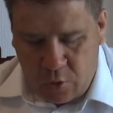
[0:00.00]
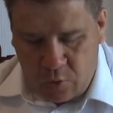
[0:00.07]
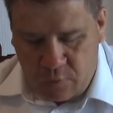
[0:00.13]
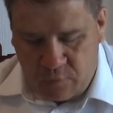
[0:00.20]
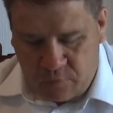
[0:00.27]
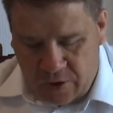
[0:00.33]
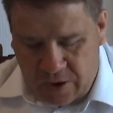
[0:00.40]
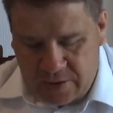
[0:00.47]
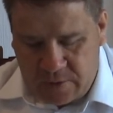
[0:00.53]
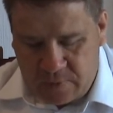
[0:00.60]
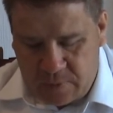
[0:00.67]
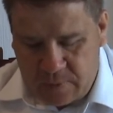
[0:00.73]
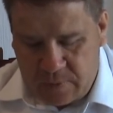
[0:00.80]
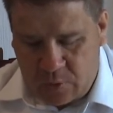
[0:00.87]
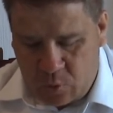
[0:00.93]
who
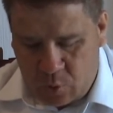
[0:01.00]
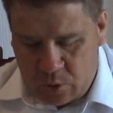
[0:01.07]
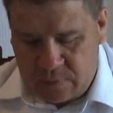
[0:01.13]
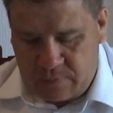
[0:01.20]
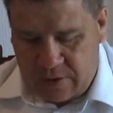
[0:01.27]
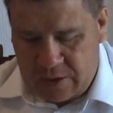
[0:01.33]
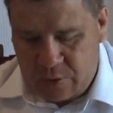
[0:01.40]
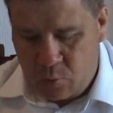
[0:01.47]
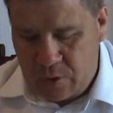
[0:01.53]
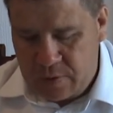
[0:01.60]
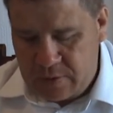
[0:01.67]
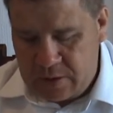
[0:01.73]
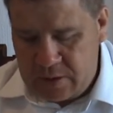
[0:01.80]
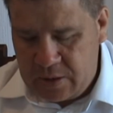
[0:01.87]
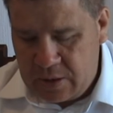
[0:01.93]
fighteth in the cause of Allah,
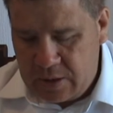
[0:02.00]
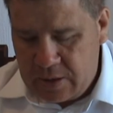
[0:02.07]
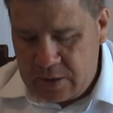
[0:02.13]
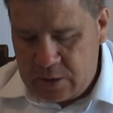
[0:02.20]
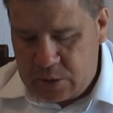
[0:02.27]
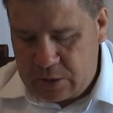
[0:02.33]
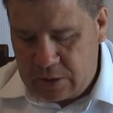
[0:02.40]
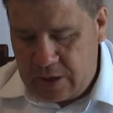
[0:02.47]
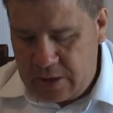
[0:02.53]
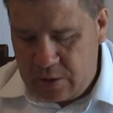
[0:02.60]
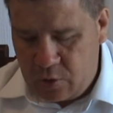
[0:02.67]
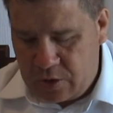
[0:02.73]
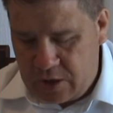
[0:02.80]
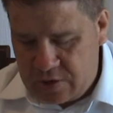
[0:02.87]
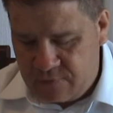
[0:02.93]
whether he is slain
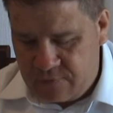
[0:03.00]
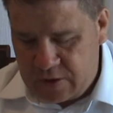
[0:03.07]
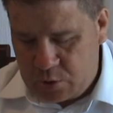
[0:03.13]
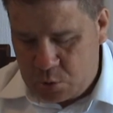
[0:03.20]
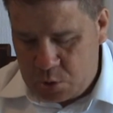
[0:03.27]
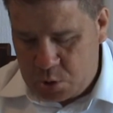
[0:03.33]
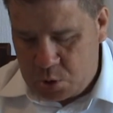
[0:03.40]
or gets victory,